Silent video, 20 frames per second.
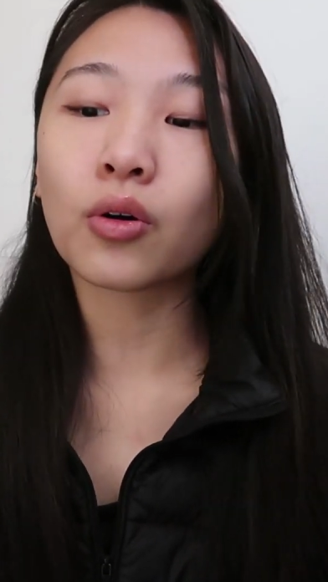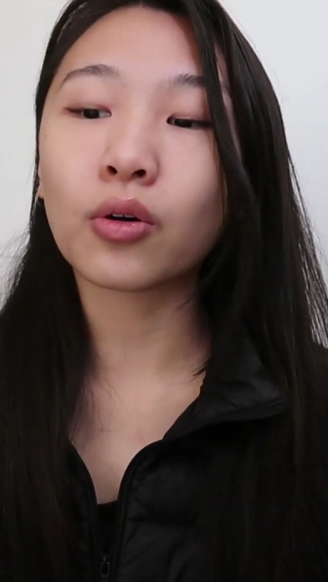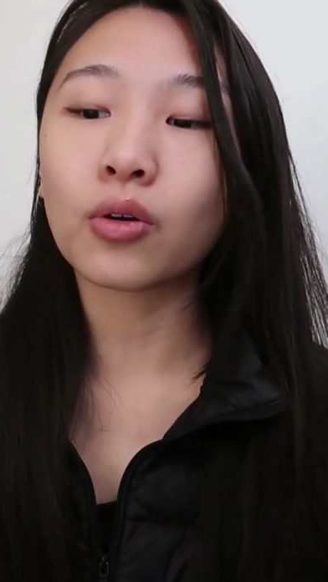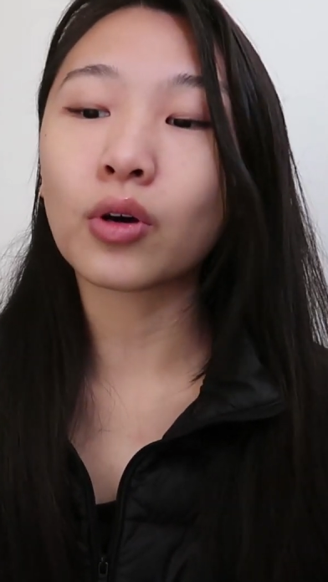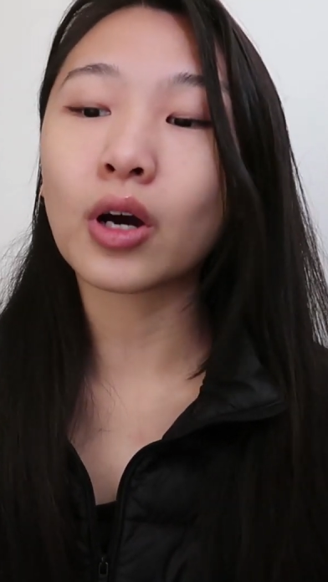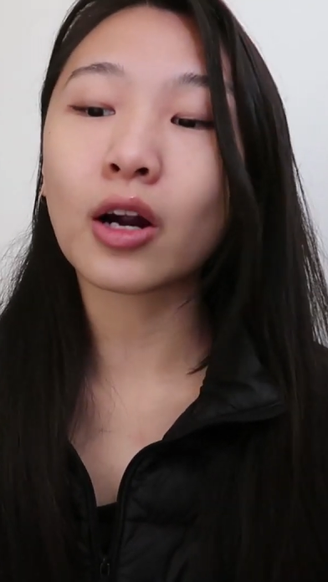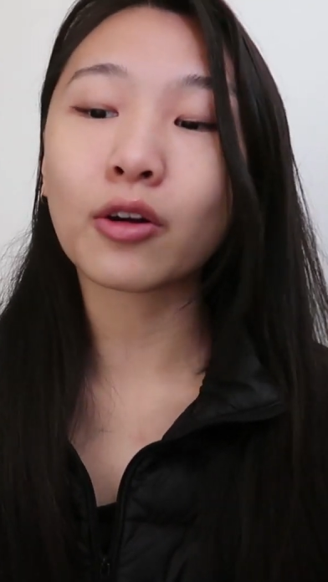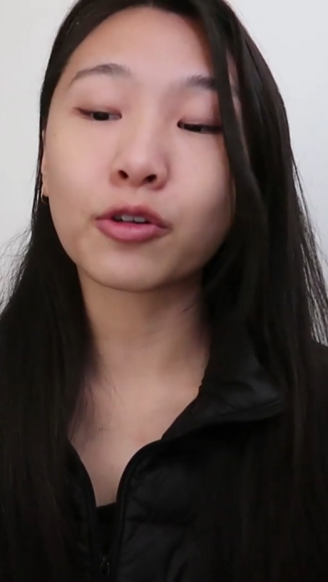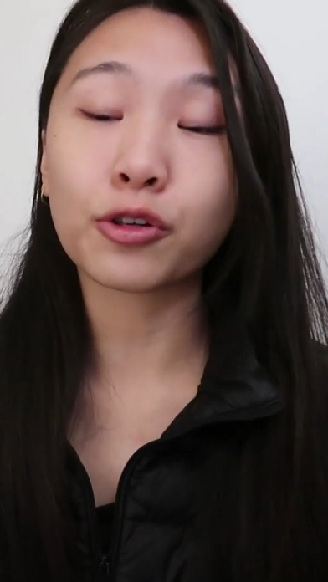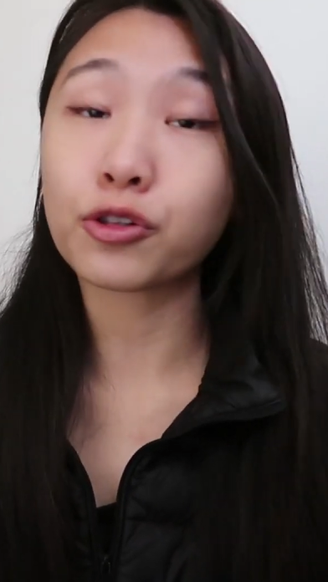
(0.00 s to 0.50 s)
or
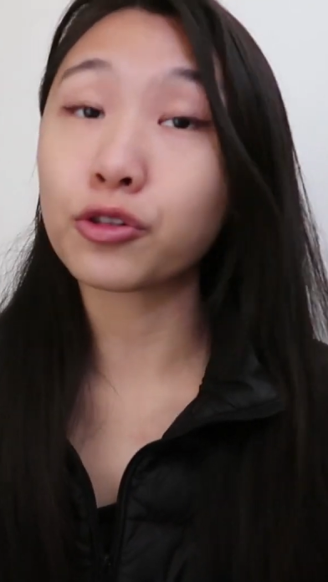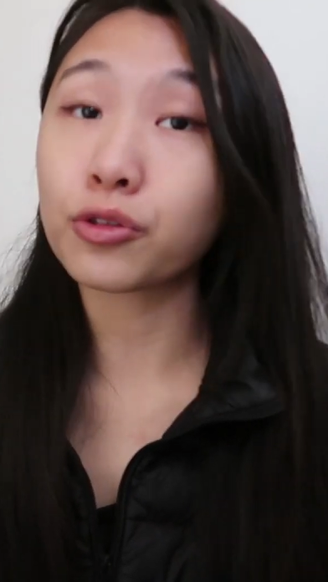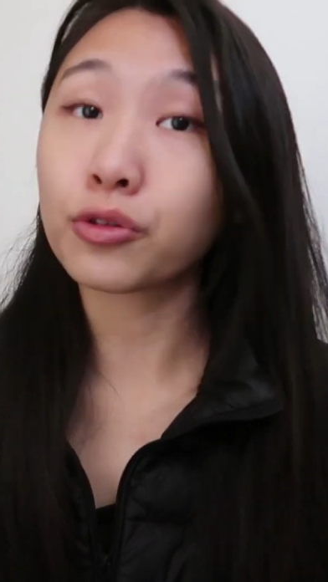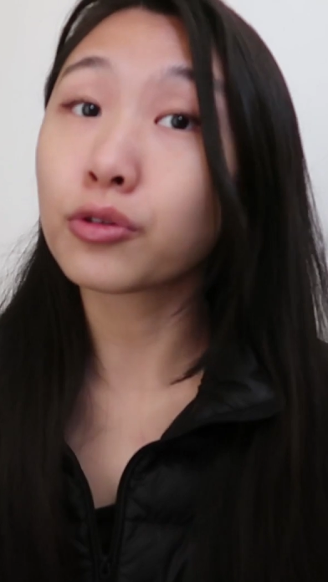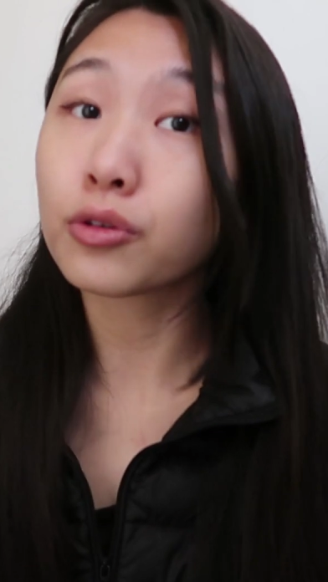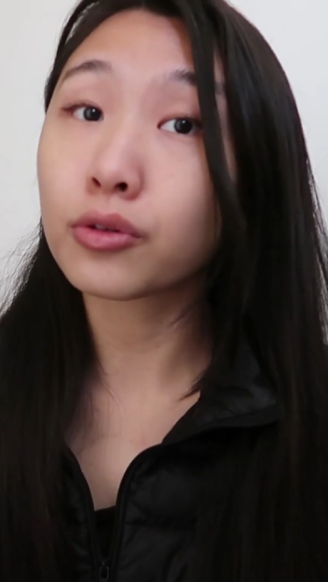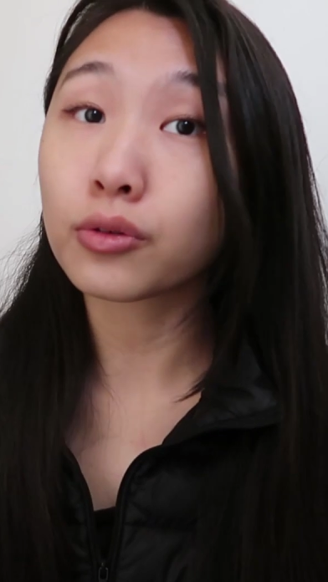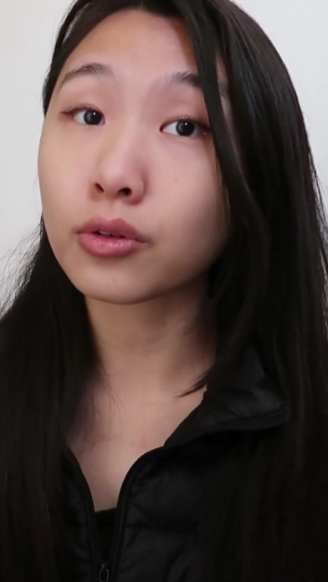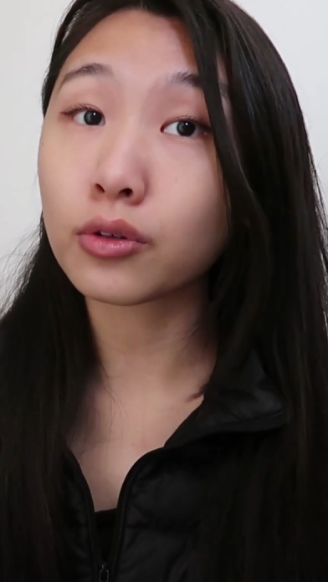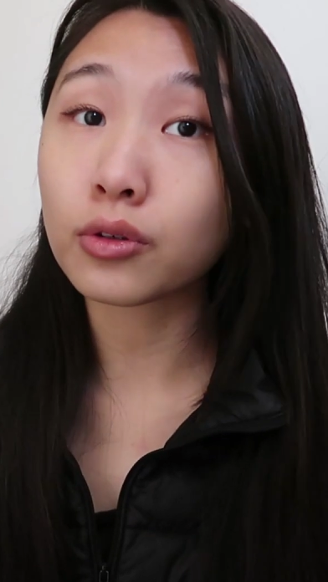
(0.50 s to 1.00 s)

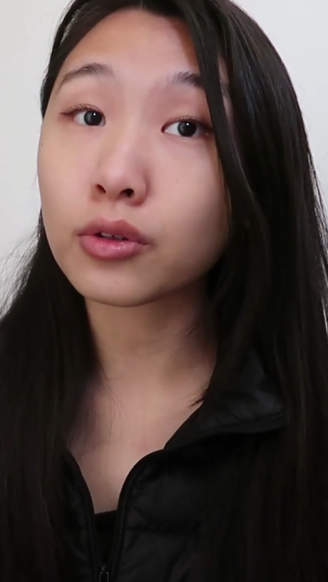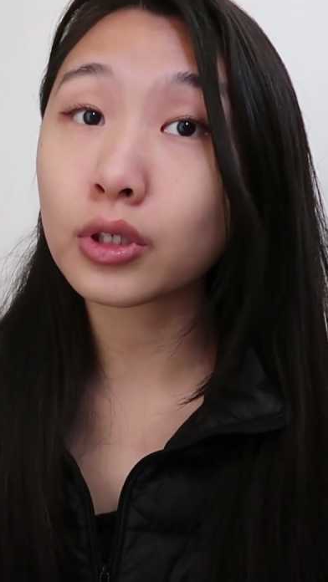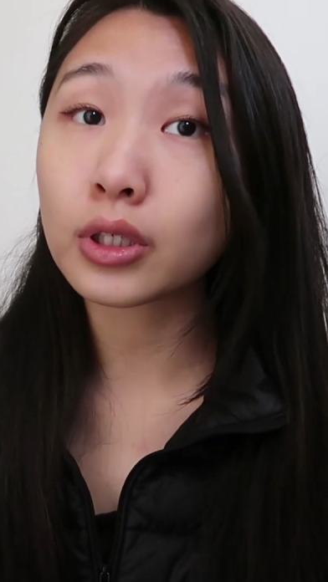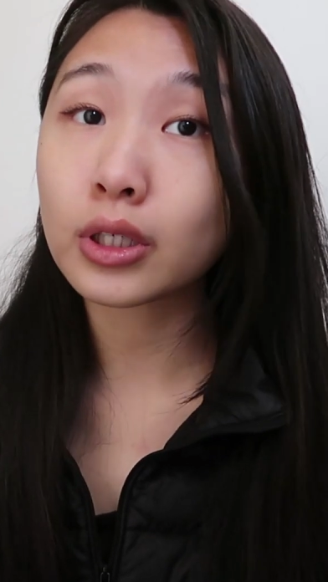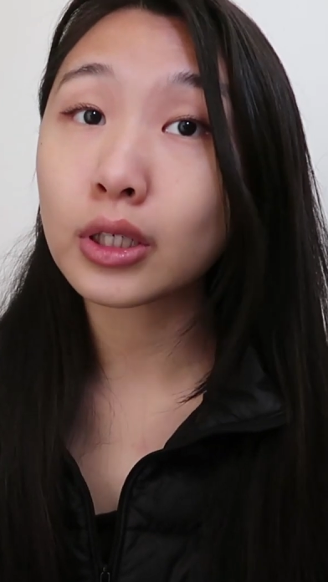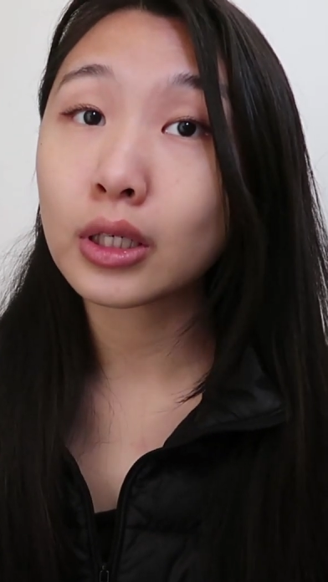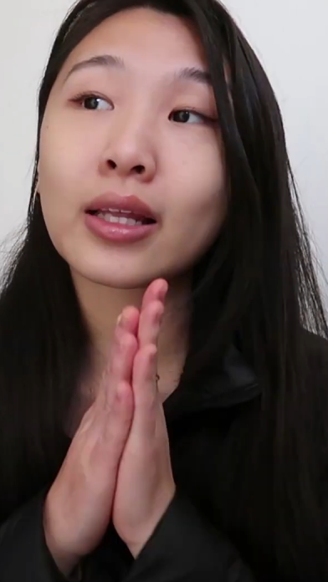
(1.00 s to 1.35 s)
Harajuku look.